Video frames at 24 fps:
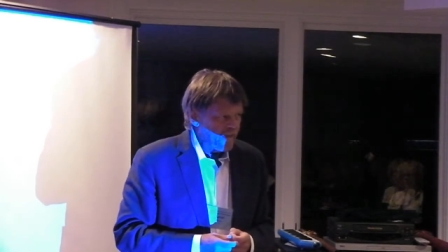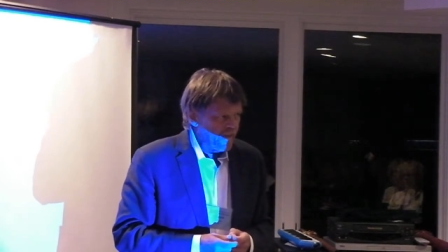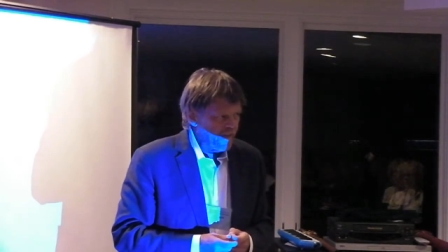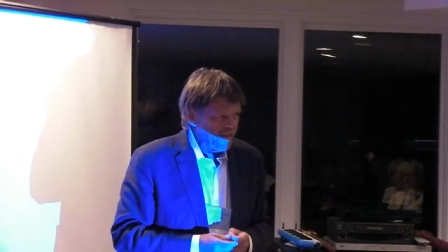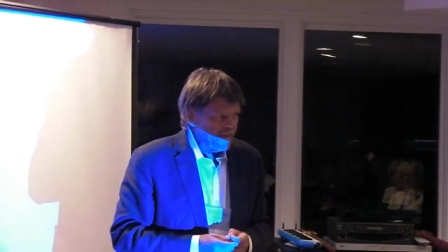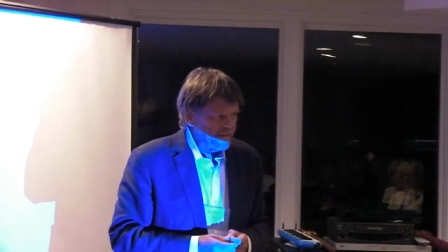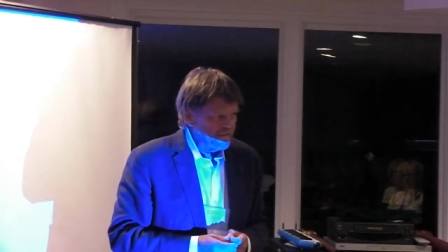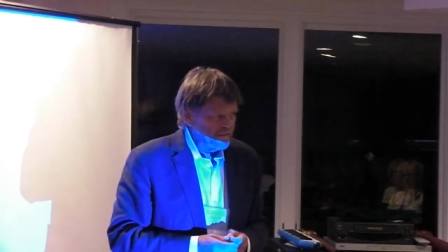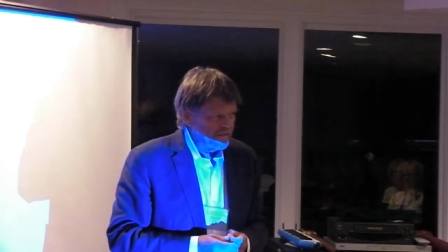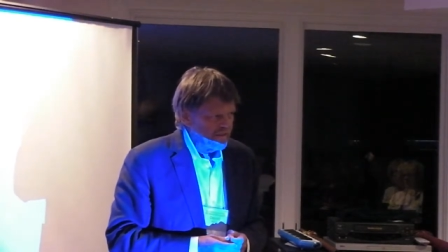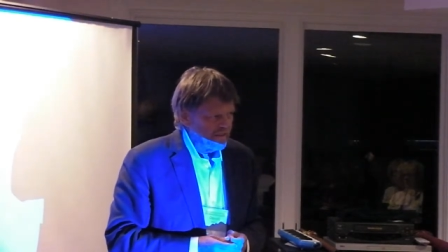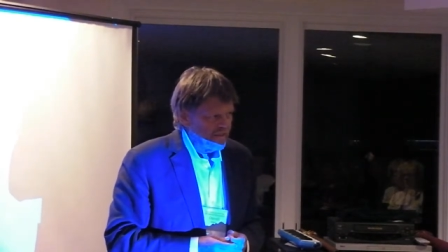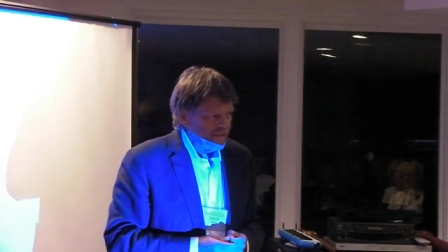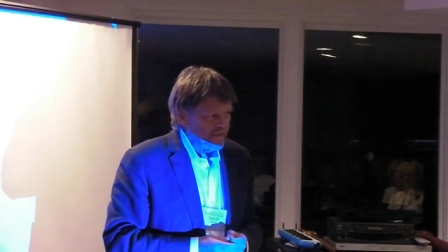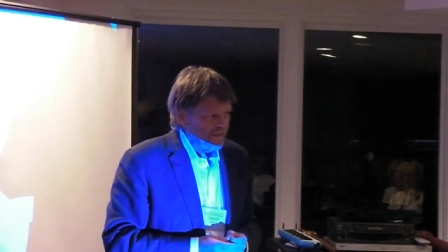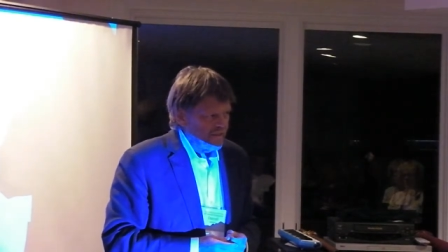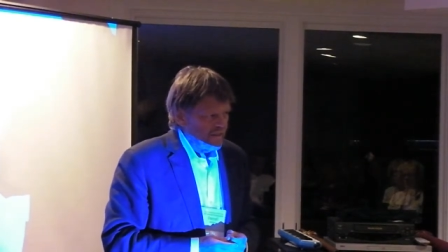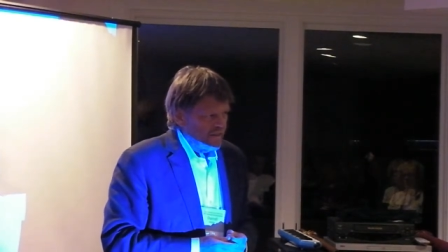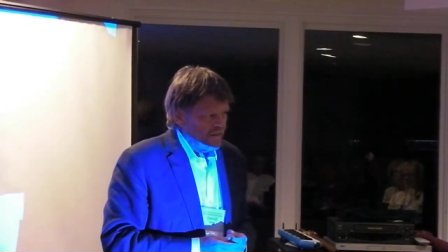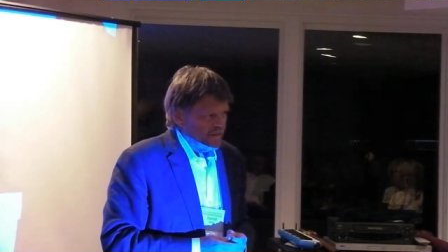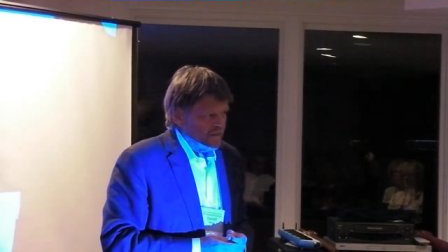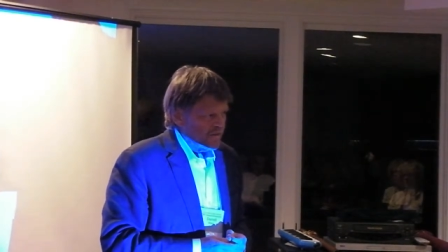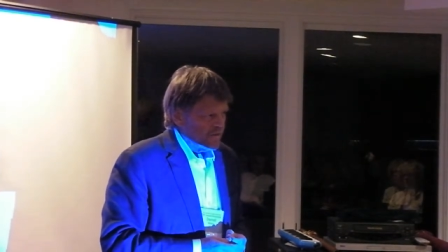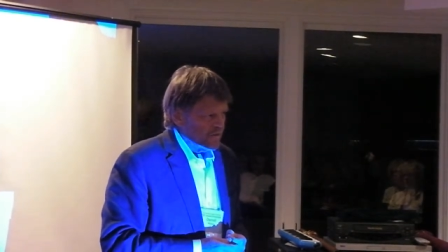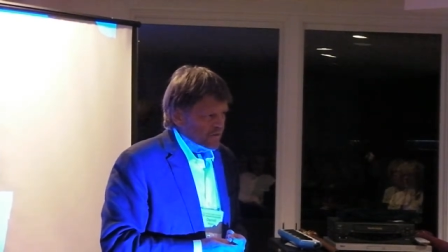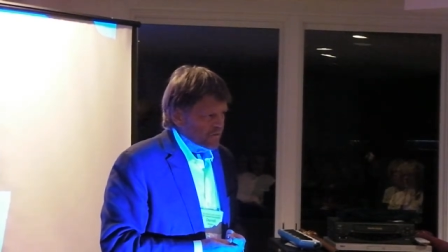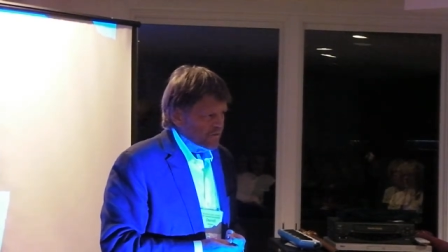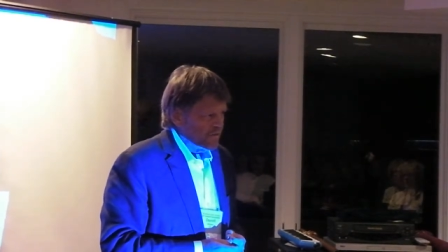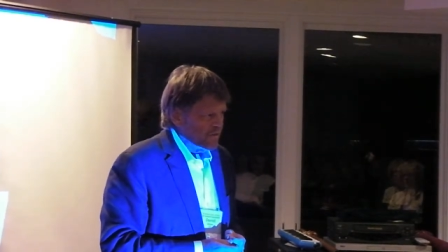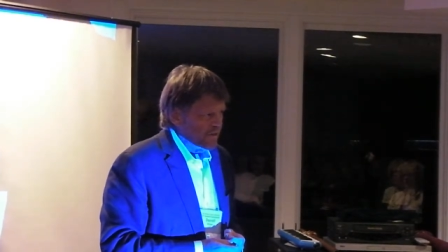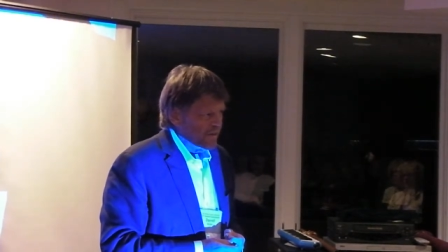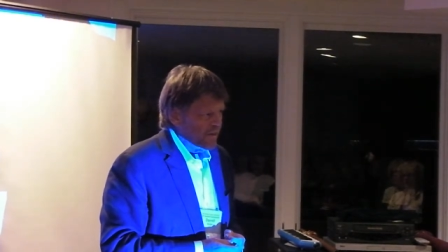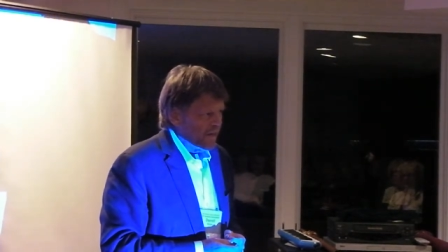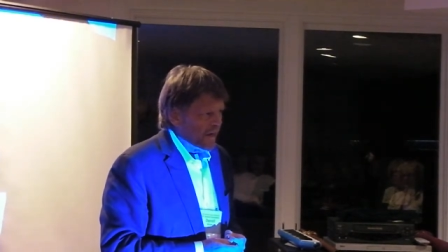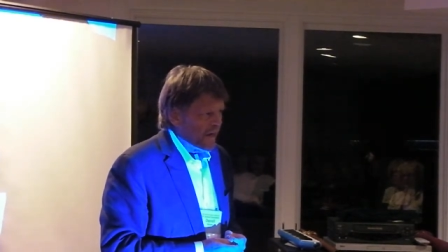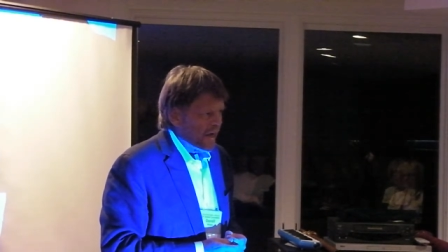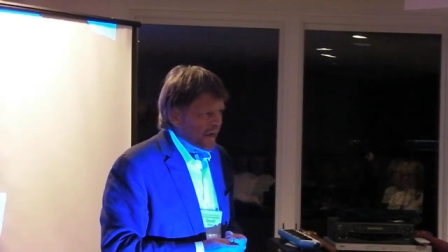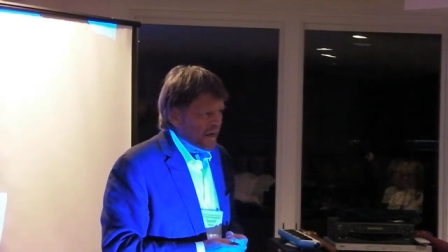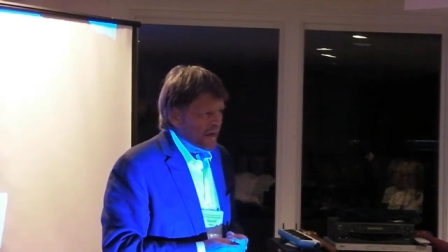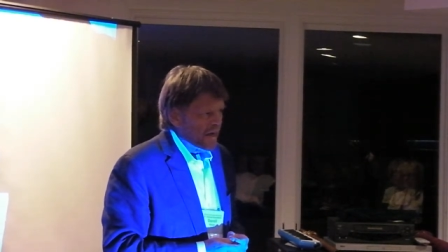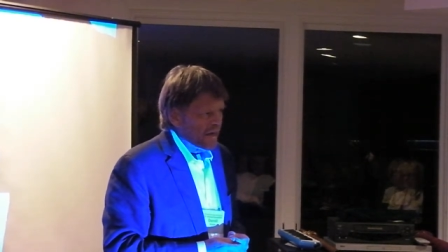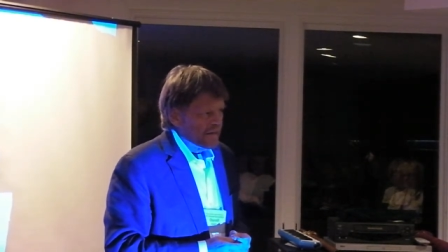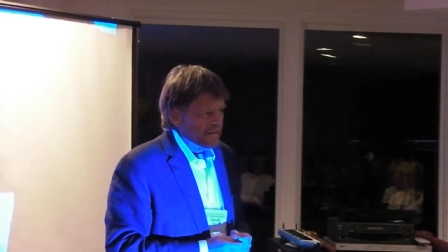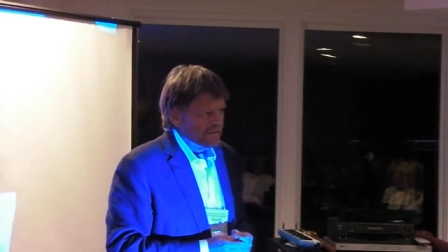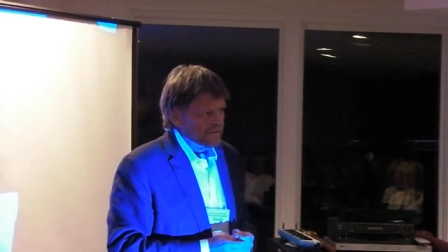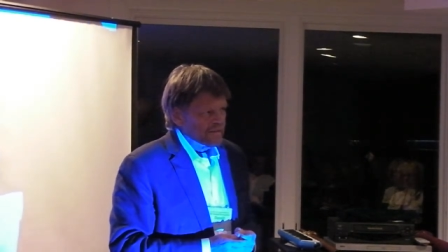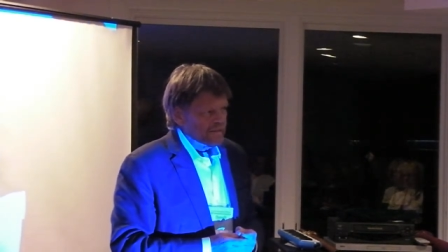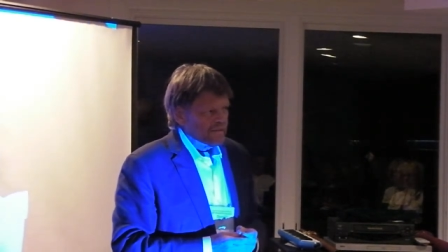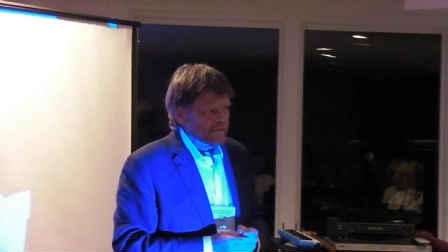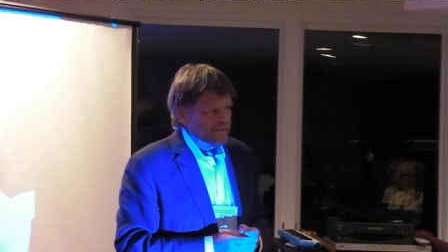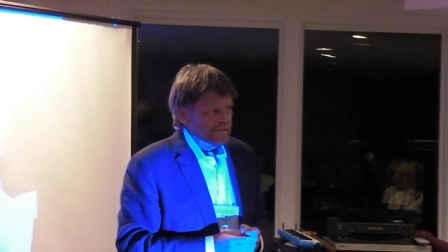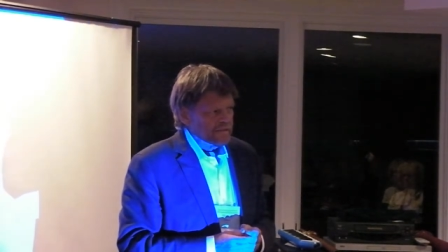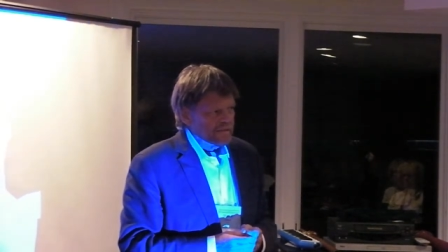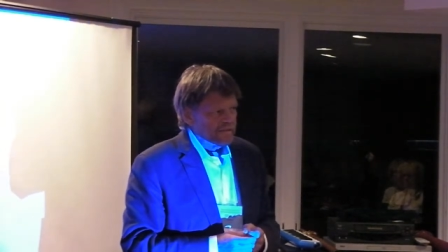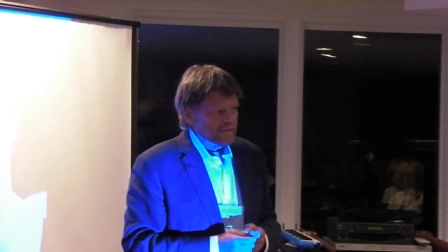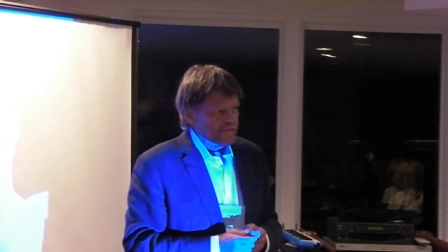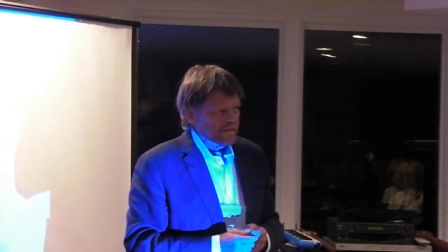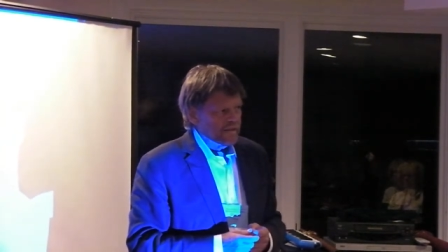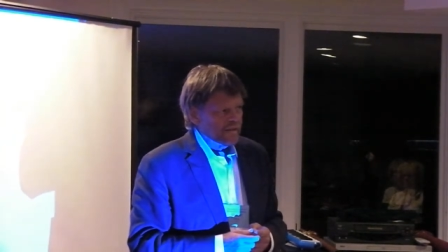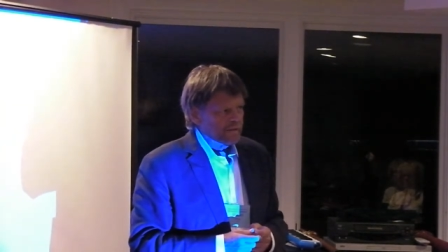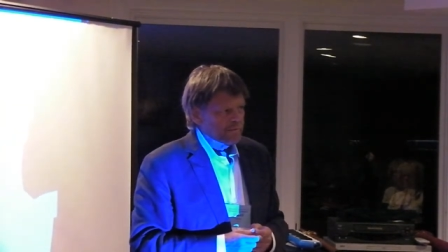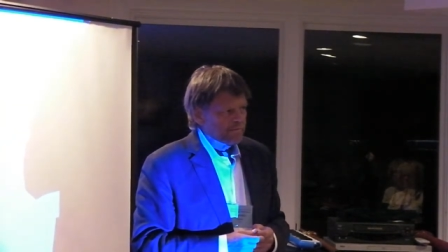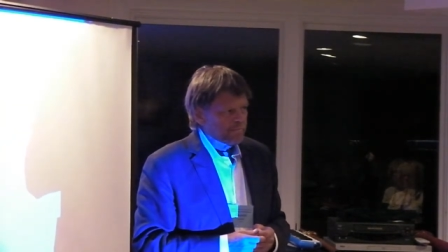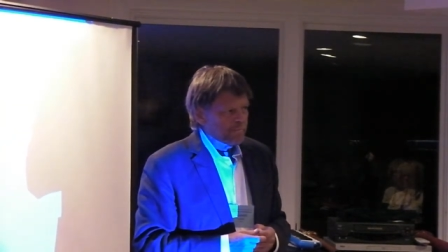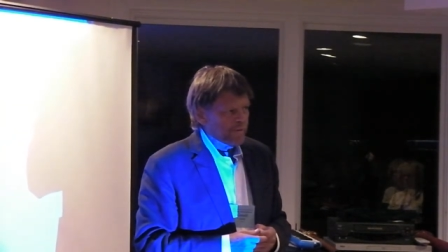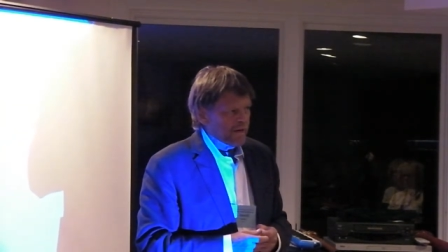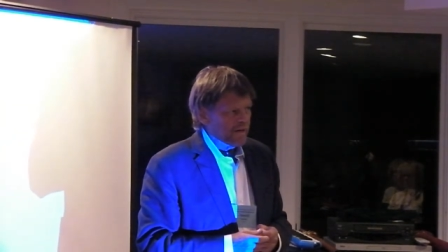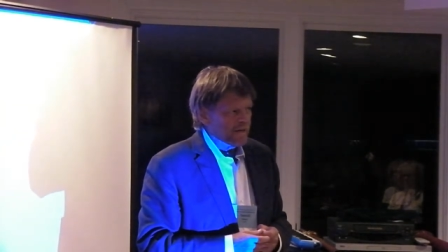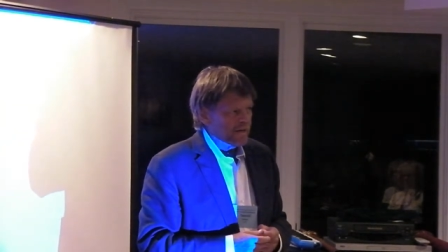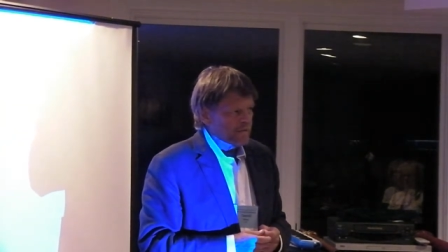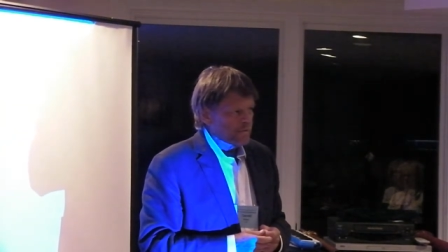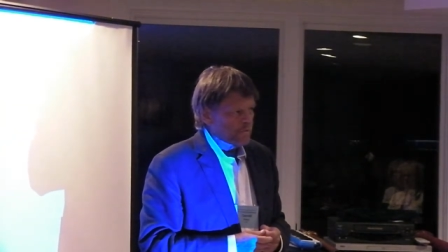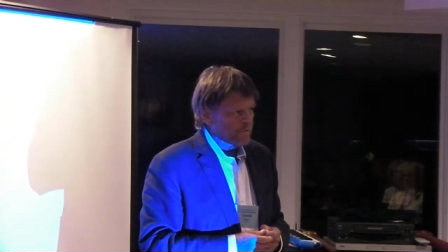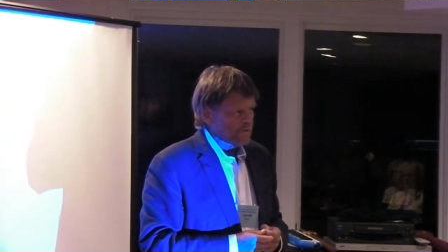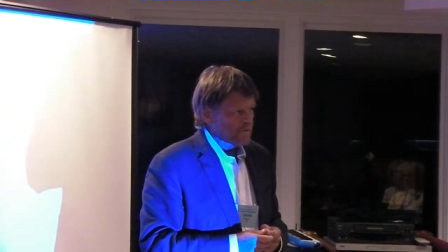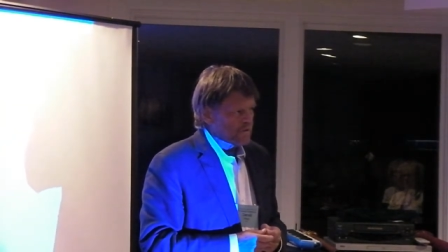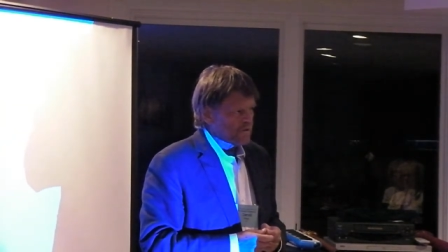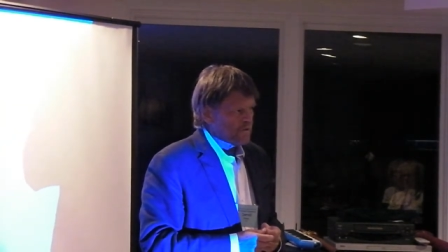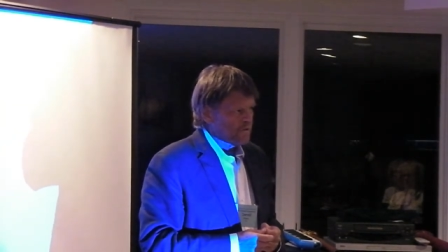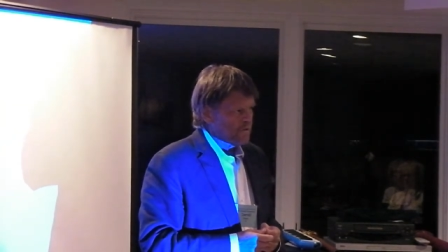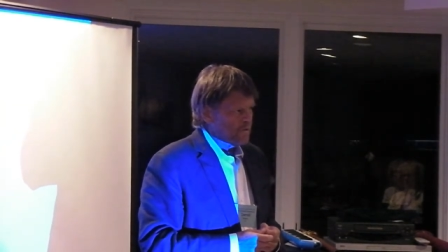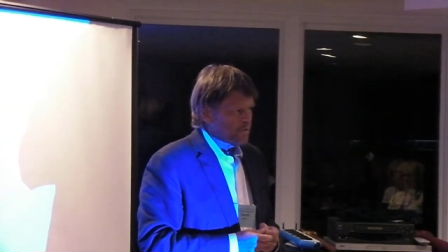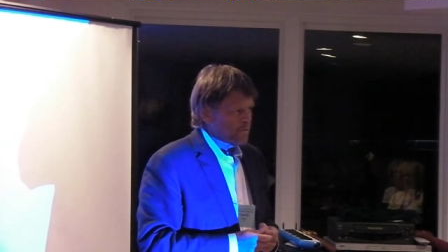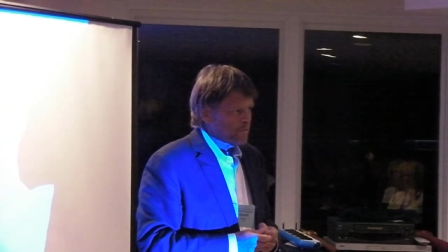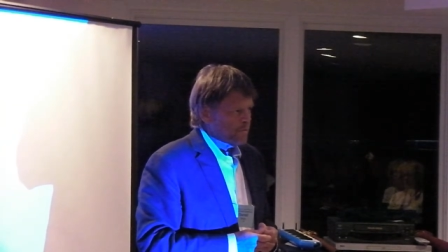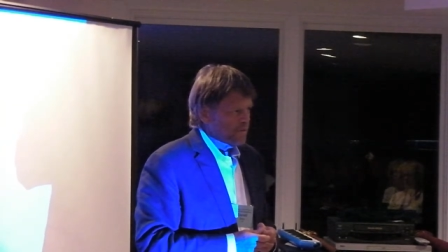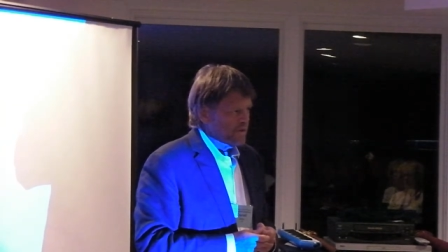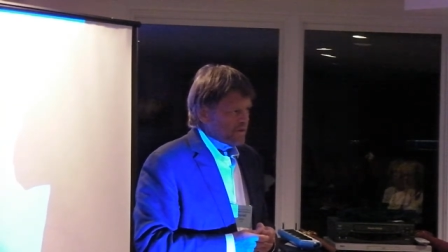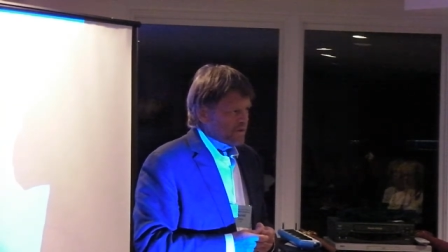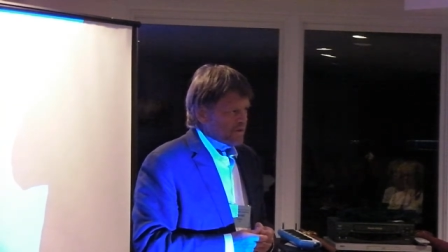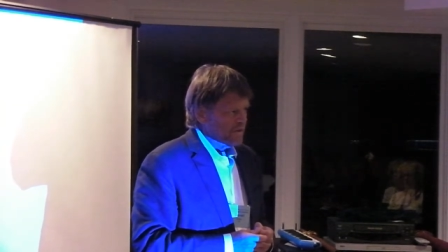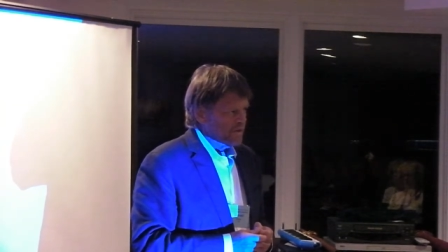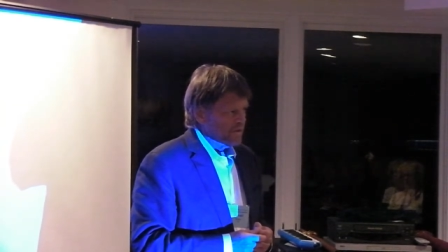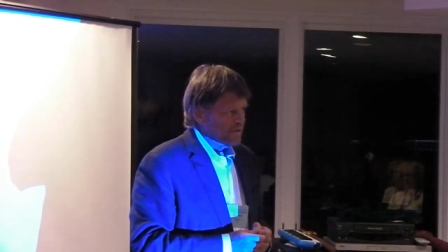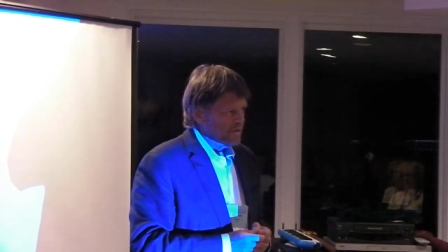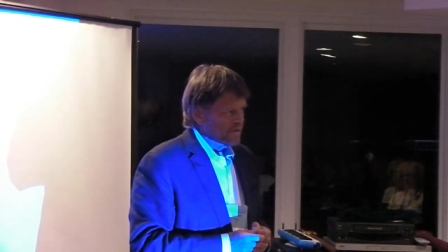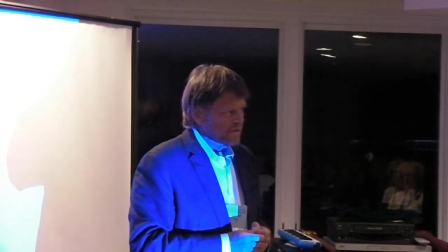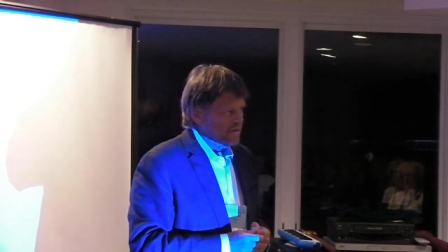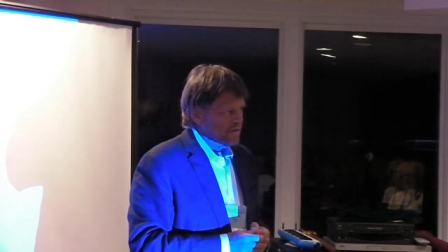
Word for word: And early on, that bodywork career,